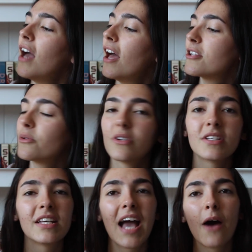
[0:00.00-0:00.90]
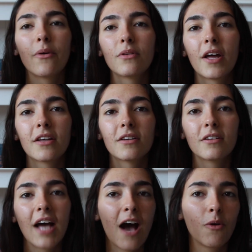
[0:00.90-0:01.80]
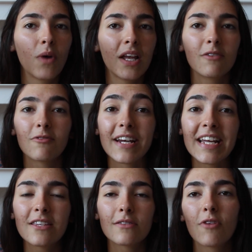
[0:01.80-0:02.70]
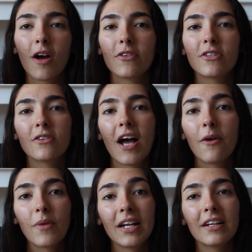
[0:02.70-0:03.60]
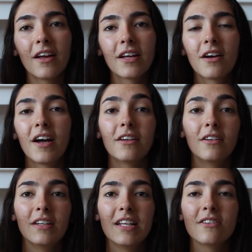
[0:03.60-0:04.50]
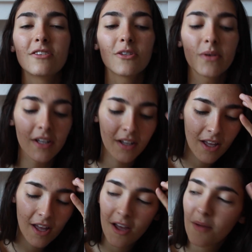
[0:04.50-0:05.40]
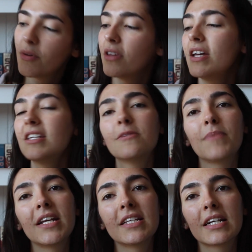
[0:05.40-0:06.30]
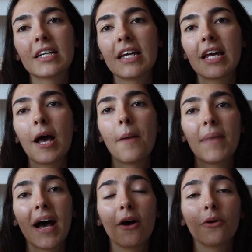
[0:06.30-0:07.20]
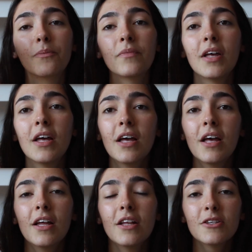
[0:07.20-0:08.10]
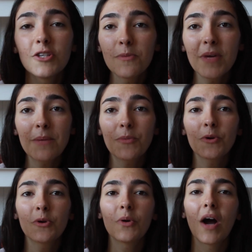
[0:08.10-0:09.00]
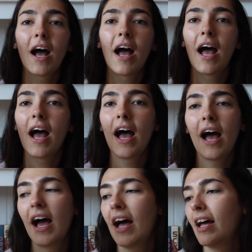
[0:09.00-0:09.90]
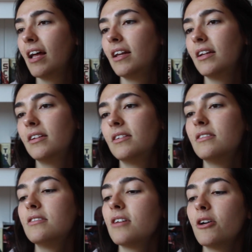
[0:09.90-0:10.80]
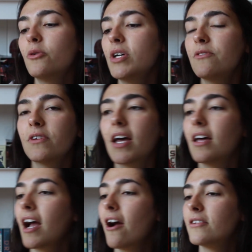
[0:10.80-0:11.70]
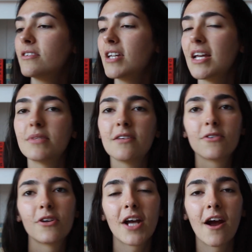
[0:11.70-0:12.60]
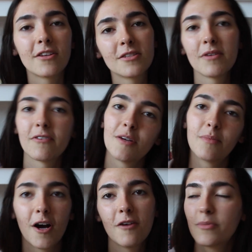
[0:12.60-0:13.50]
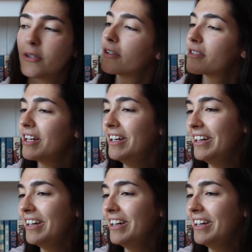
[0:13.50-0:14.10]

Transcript: I just want to see how like how well it reads rather to how well it like I listen to it but this is basically about two people and I always forget characters' names even though characters are my favourite part of books.